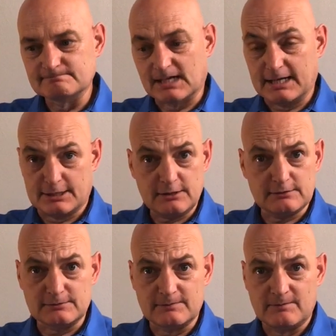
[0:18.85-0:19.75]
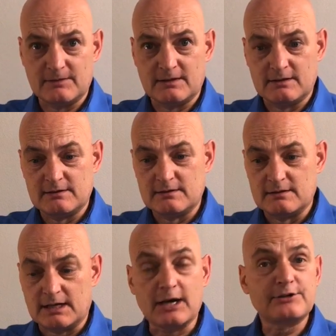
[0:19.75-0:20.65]
I know.
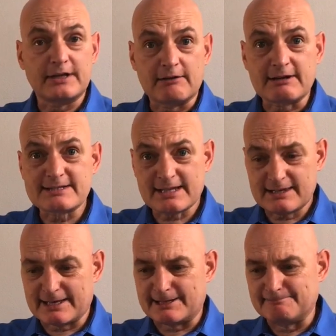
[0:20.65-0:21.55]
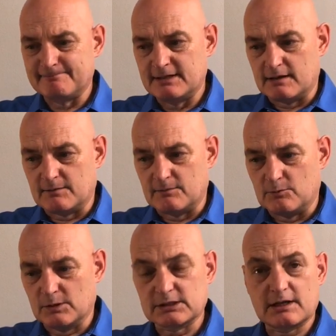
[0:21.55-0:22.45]
How dare I say that?
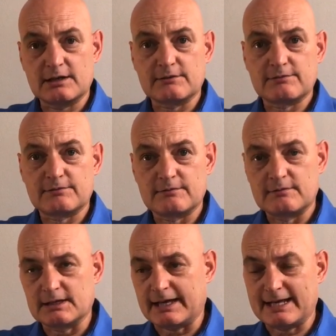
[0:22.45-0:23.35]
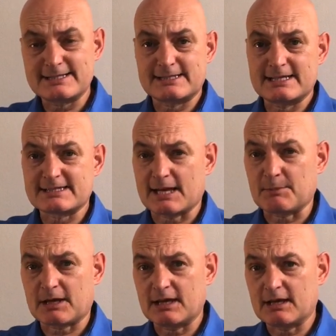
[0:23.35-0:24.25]
What kind of ant's nest am
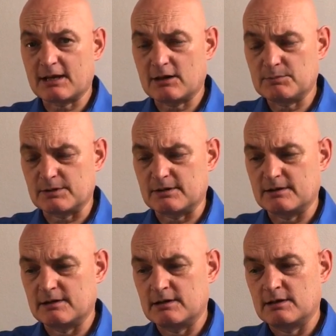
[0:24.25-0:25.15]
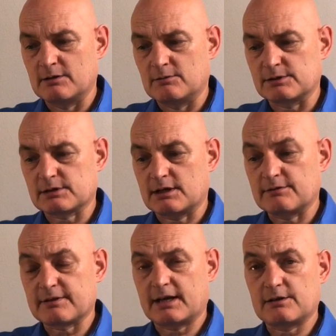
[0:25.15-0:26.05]
I kicking open? What kind
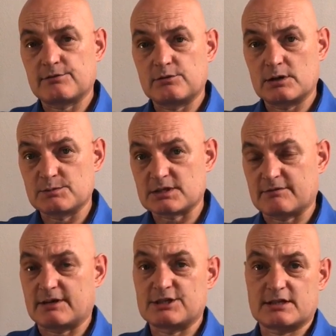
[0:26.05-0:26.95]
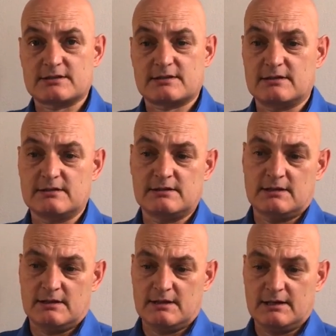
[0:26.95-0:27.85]
of can of worms have I just
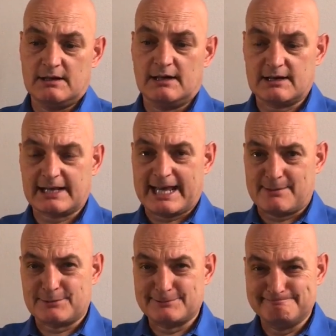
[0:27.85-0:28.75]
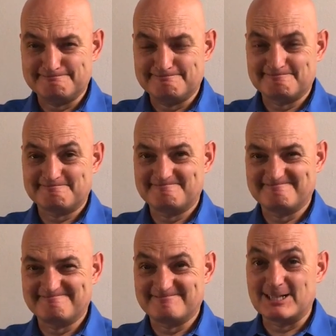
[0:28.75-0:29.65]
uncapped?
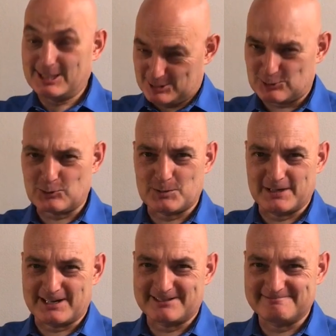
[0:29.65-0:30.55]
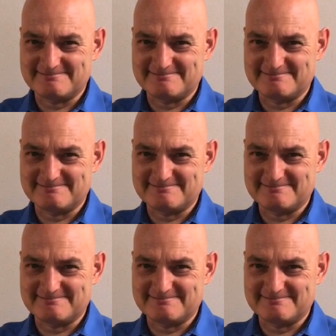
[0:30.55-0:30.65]
Let's talk about it.